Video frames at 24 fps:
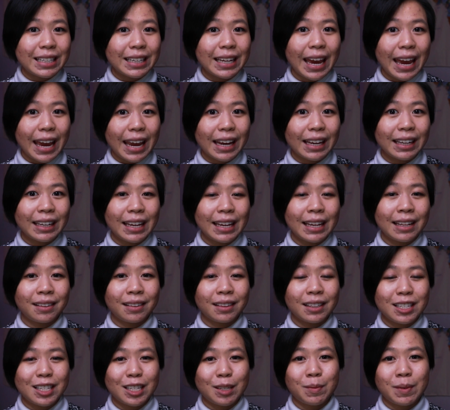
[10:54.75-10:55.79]
Kane and
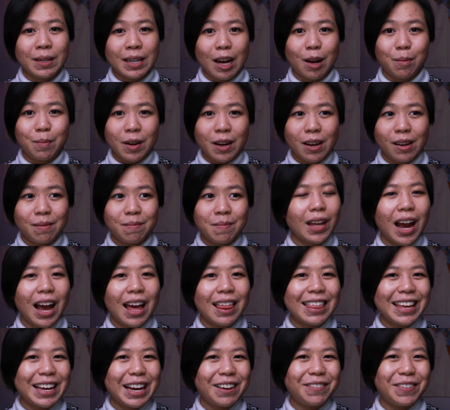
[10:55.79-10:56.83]
Lizzie McAlpine. I
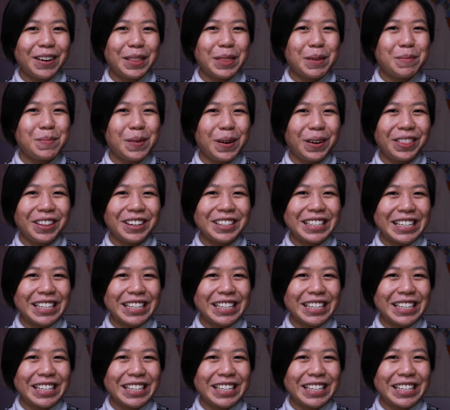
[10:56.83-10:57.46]
think I found them both on